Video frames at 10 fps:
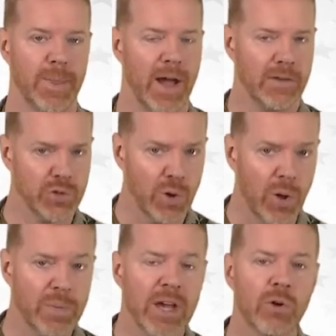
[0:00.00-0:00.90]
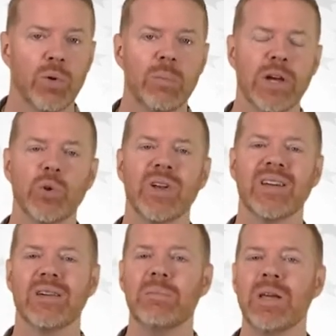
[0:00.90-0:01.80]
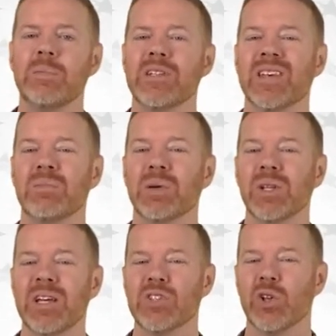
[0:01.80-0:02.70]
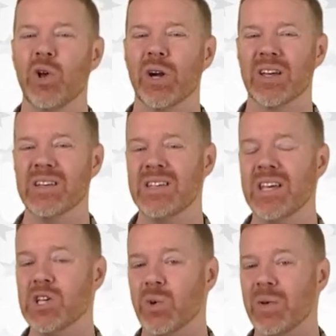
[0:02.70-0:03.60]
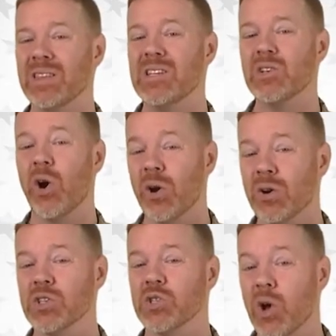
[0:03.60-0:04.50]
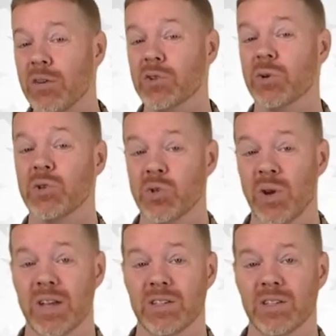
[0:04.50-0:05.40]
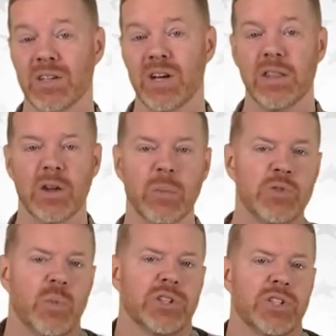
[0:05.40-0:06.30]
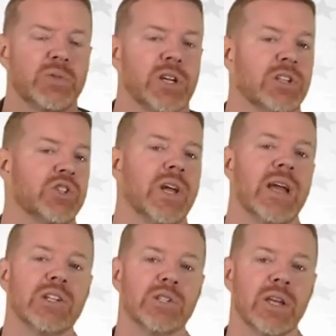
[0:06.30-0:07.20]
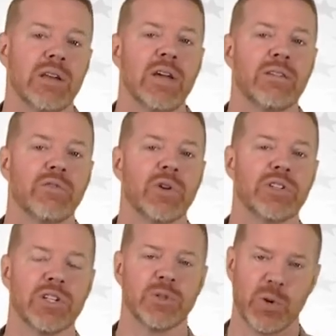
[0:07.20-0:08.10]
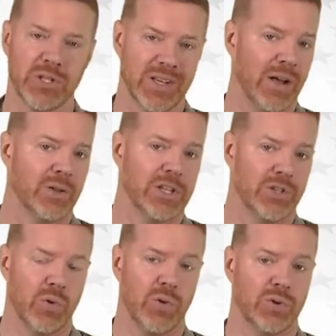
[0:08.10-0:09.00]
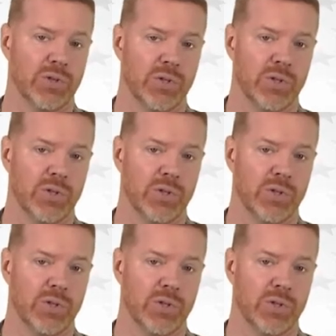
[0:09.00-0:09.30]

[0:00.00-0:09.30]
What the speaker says: After all, we're measuring commitments and beliefs along a continuum, and these are softer traits. They're much more subject to change than, for instance, personality scores.